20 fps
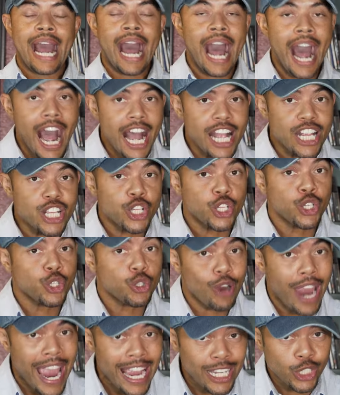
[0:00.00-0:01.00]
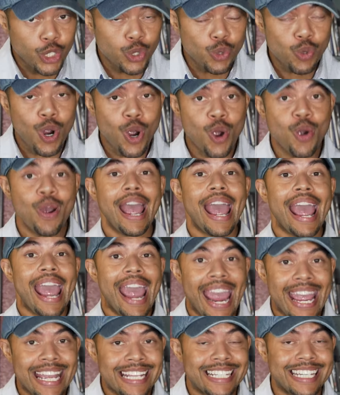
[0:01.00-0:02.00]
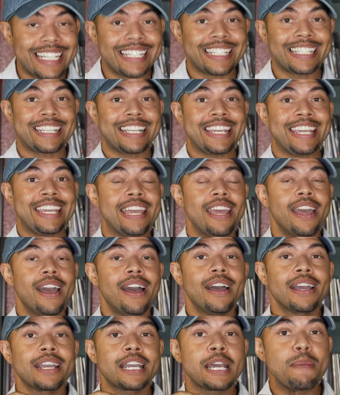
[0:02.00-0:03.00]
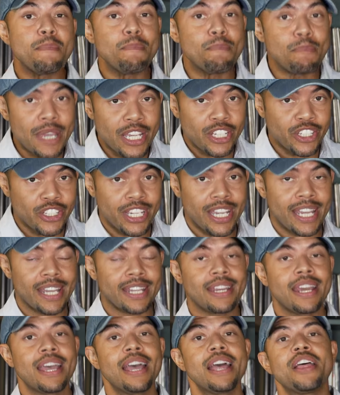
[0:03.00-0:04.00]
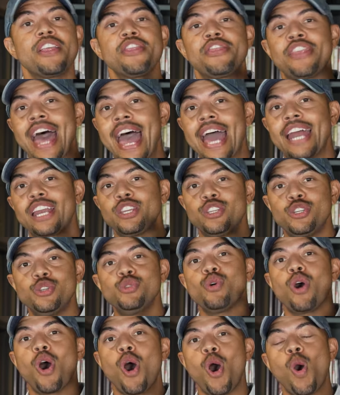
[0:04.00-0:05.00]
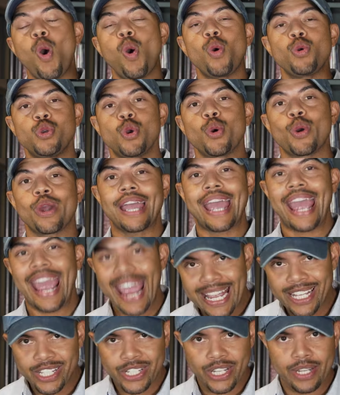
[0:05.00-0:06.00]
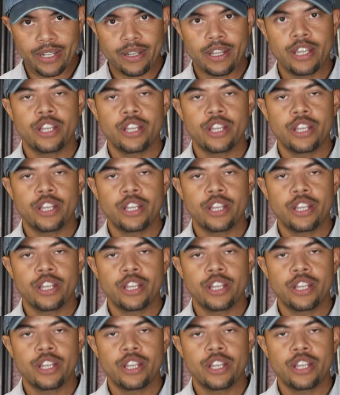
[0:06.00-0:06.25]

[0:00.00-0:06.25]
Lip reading: contractual agency commission that you owe your agent.